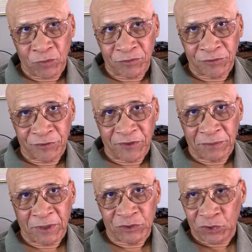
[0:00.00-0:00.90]
very
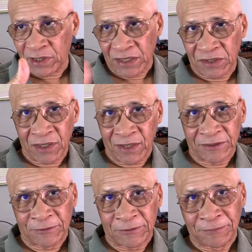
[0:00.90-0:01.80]
much, just like
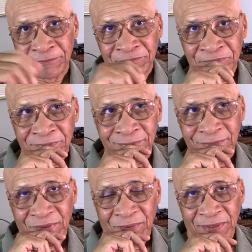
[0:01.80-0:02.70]
Elon,
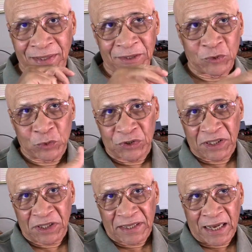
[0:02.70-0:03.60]
okay, who
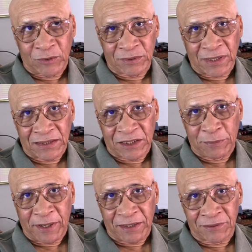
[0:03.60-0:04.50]
sent out that
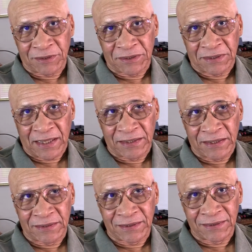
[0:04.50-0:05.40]
email the other
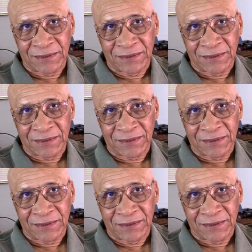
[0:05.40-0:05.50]
night